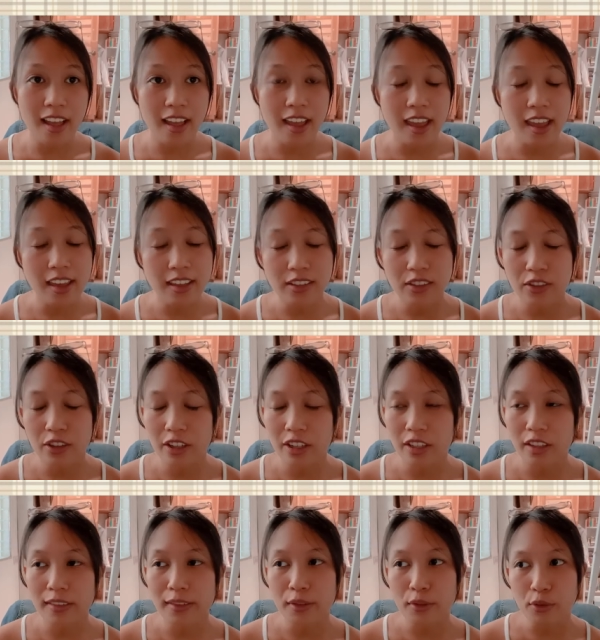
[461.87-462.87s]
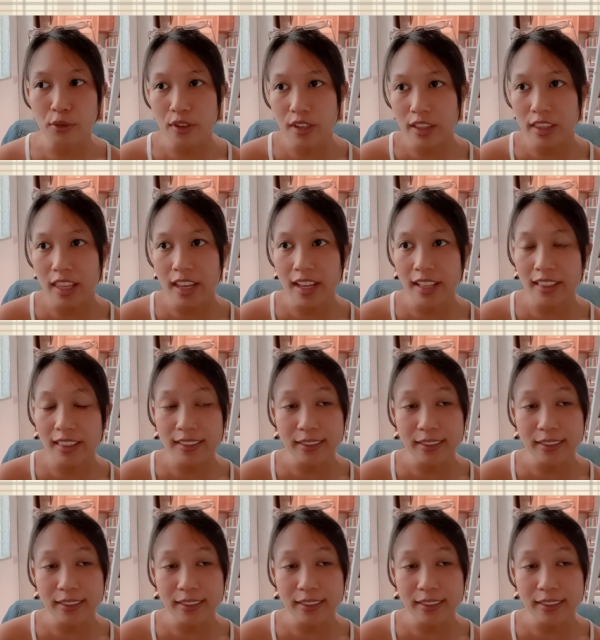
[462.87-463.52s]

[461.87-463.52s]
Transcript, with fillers: I started reading